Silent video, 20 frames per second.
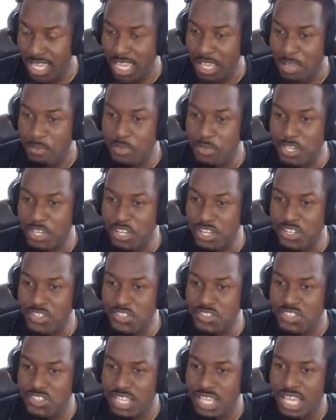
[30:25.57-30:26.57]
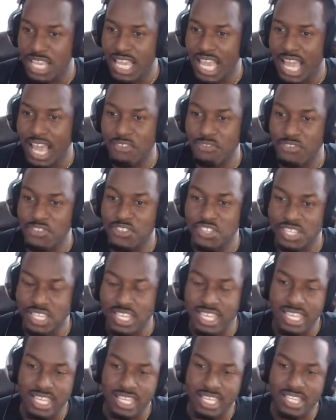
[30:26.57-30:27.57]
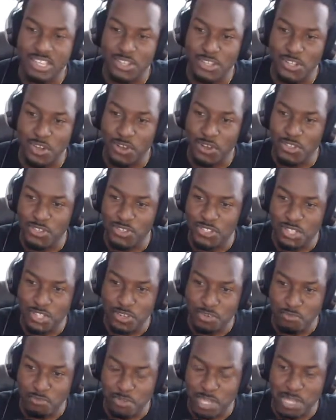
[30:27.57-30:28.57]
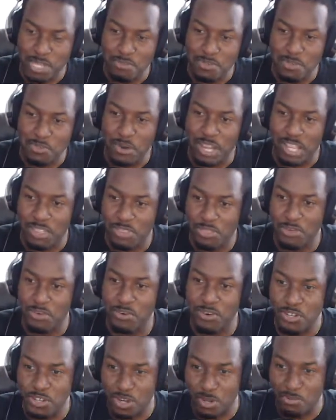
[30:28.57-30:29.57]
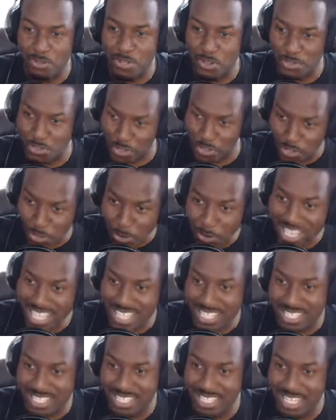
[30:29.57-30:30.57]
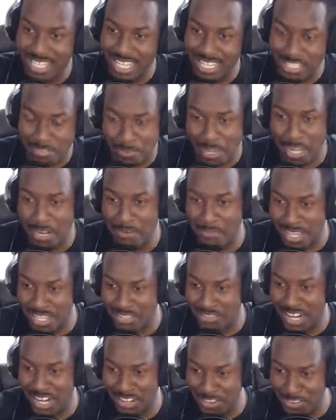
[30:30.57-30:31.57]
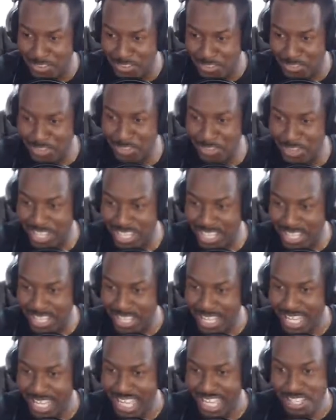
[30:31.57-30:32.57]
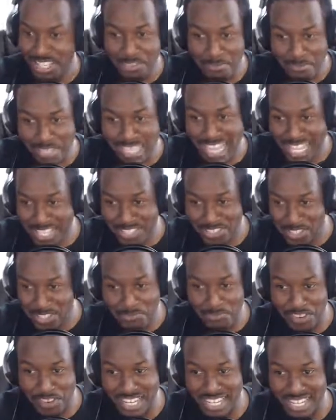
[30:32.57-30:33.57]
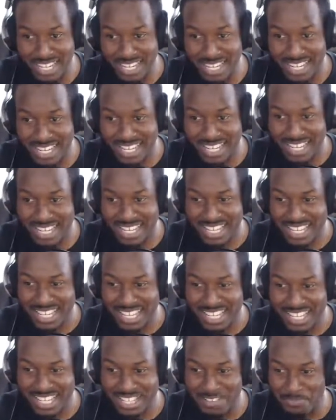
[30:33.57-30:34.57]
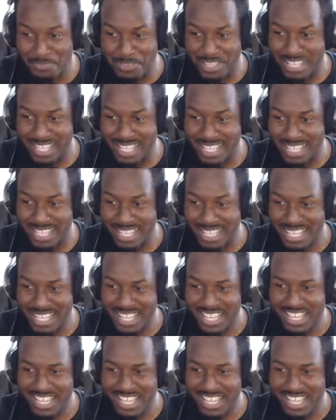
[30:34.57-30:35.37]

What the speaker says: Because after seeing all those little memes where Thor drops it on the toilet seat and Spider-Man's trying to go to the toilet, to me that's just funnier, completely.